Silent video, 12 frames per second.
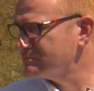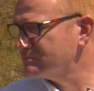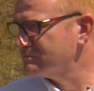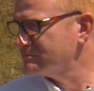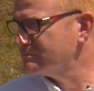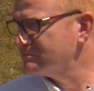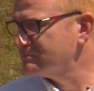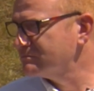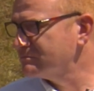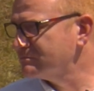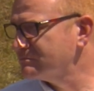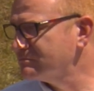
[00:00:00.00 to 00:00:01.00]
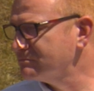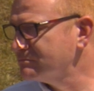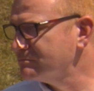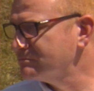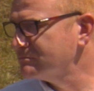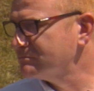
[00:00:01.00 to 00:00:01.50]

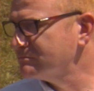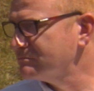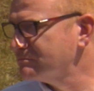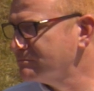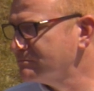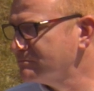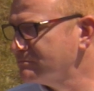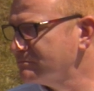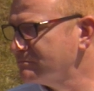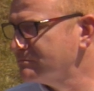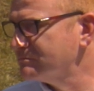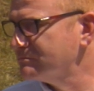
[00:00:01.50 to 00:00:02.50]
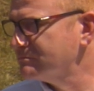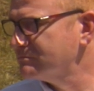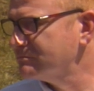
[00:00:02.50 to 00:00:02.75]
This person isn't speaking.